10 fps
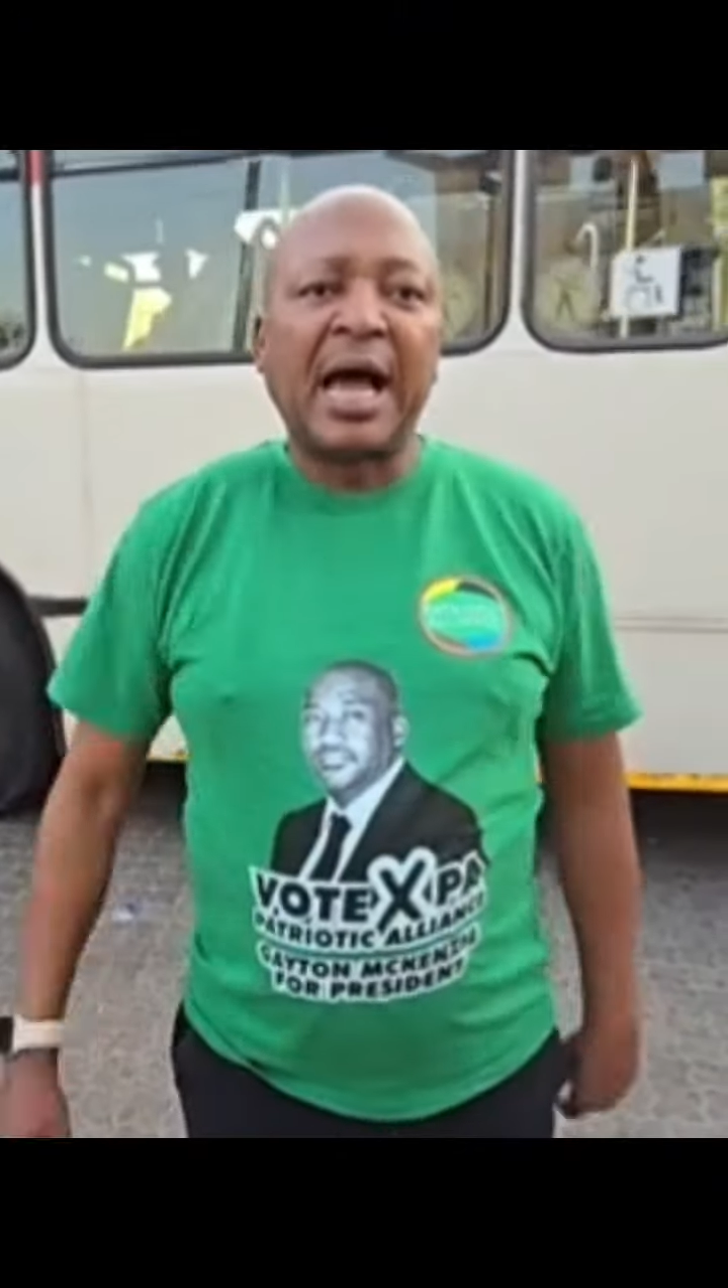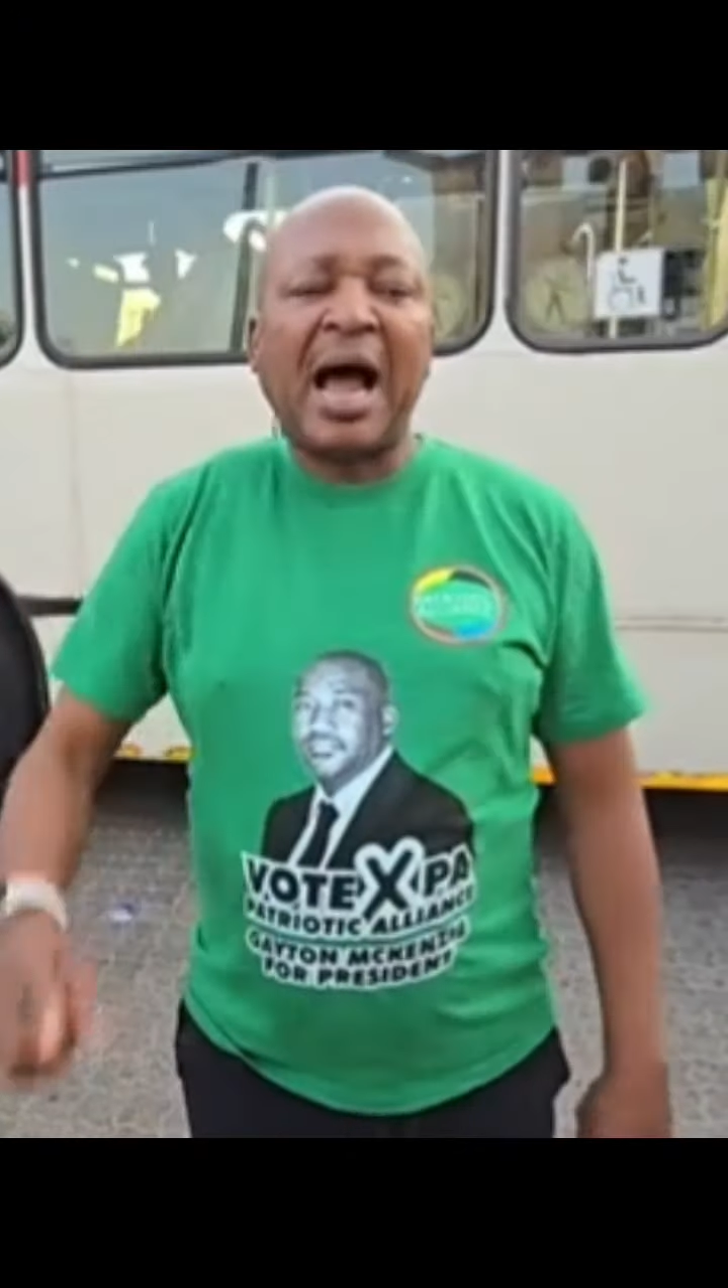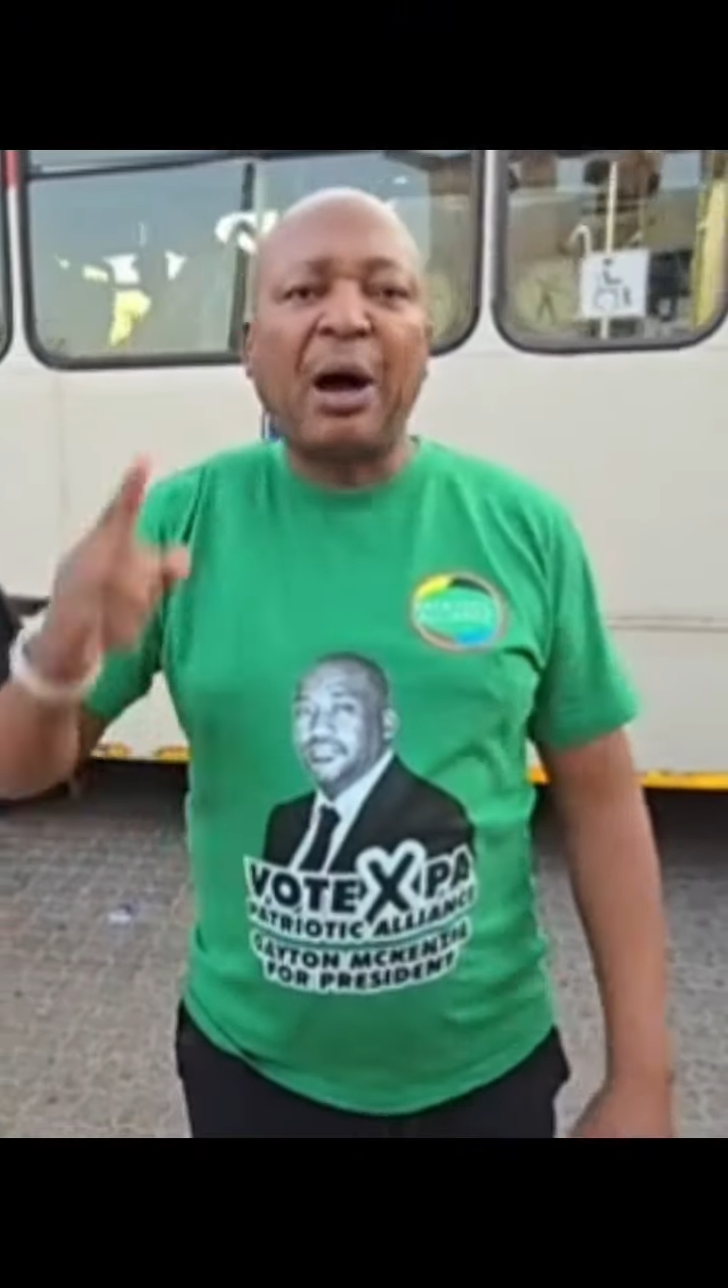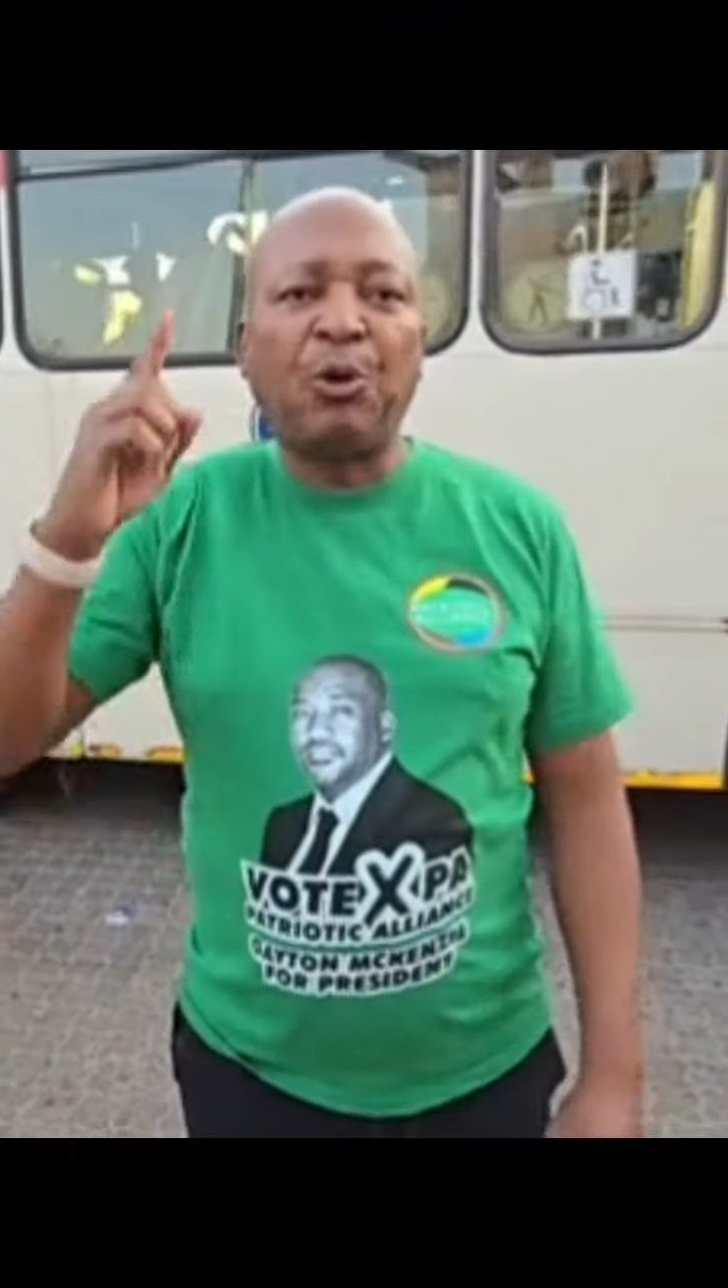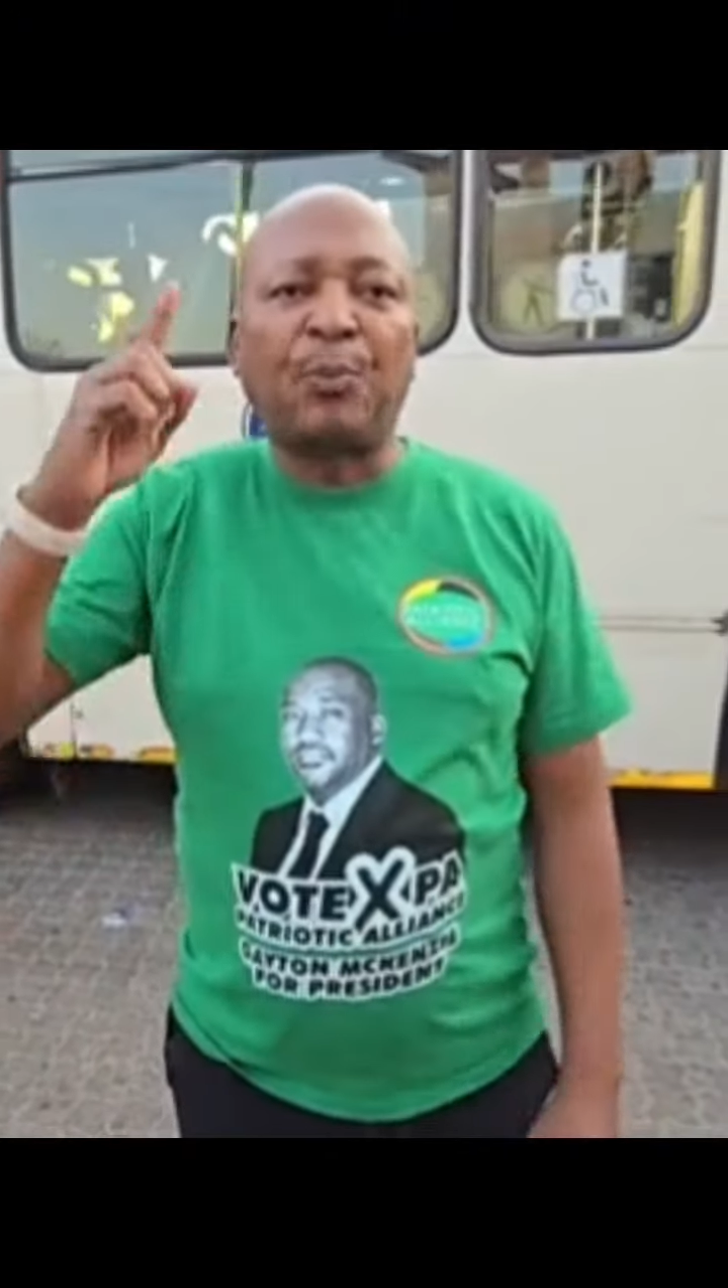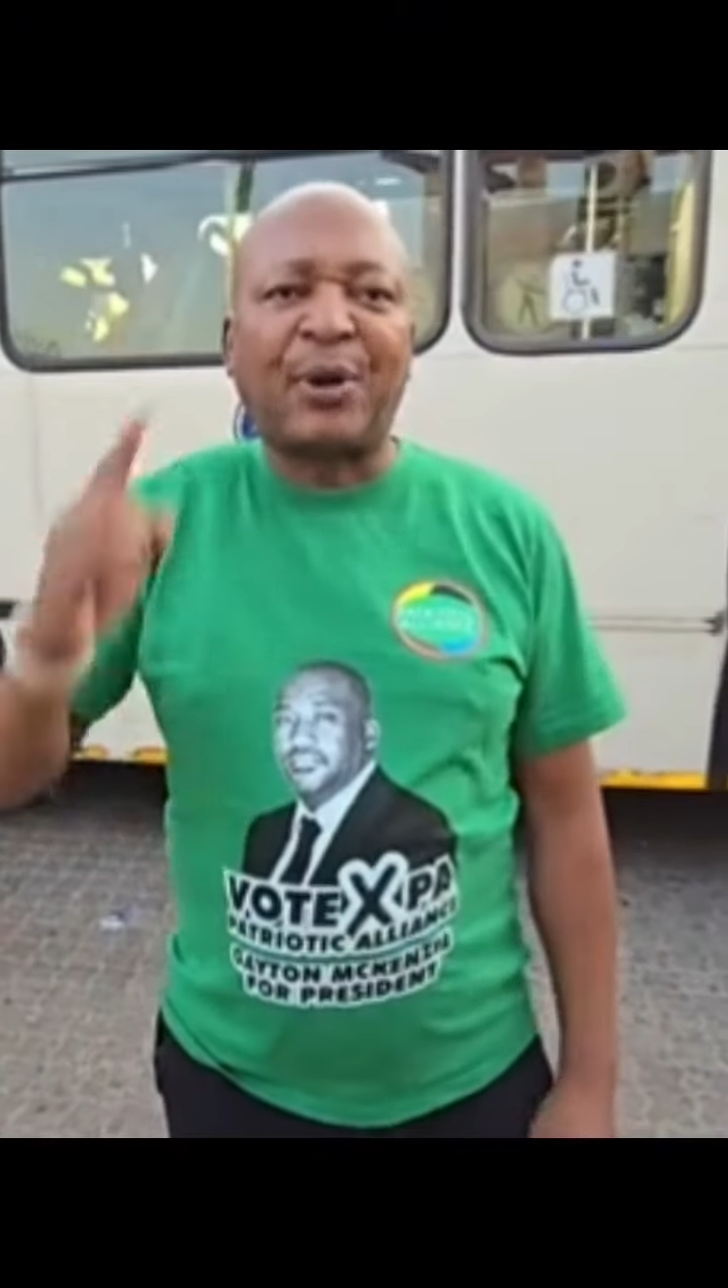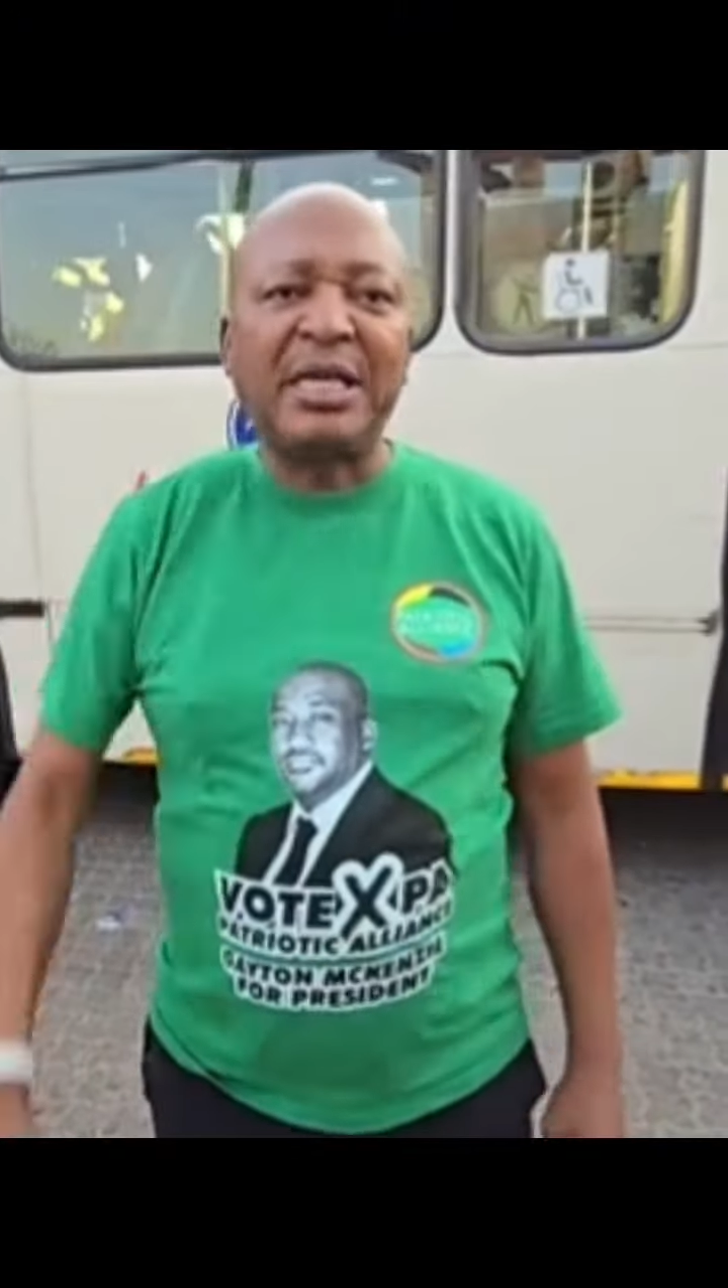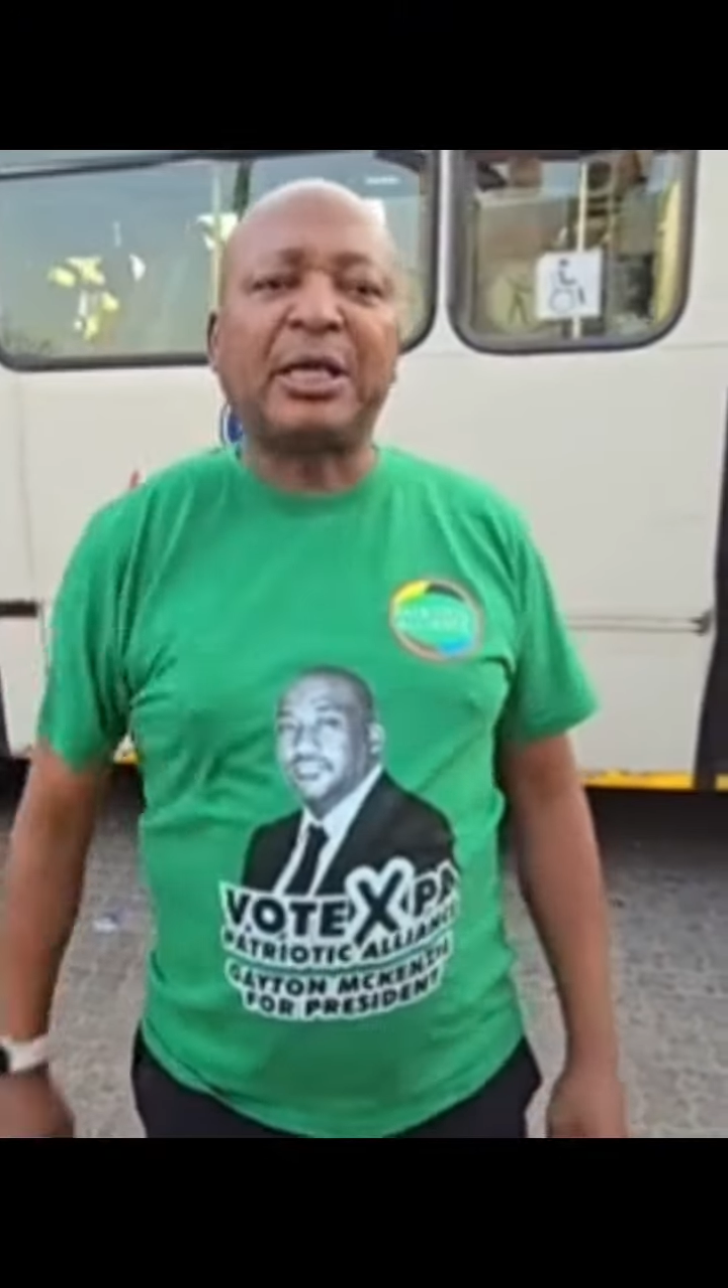I will bring